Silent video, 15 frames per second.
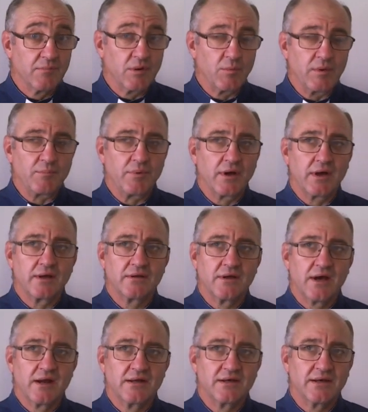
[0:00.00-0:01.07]
And we pray
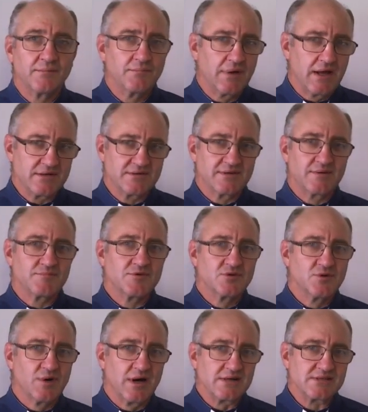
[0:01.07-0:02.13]
that he bless them
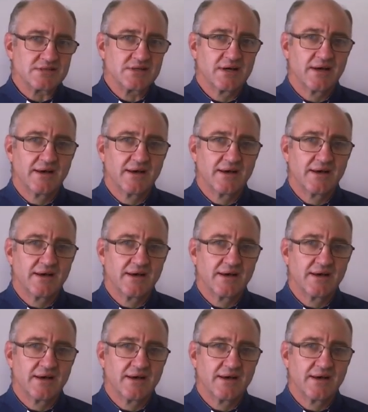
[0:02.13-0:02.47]
to us